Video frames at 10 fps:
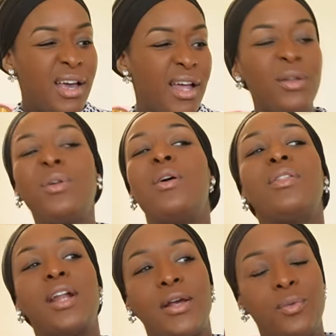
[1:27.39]
I don't know
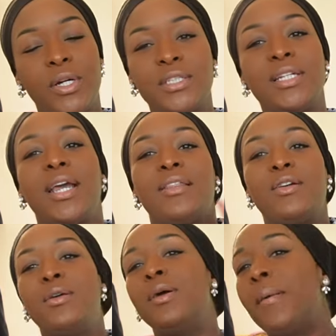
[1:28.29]
that I'd wear it
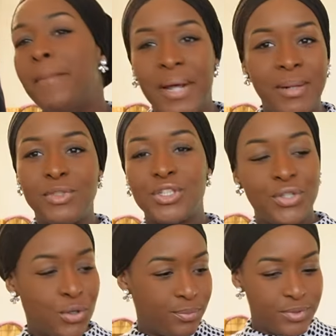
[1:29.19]
together, but I'm just
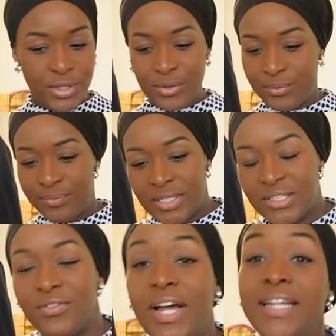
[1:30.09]
home, so
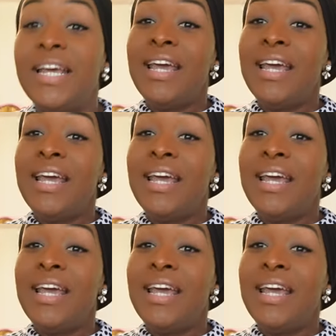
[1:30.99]
it's fine.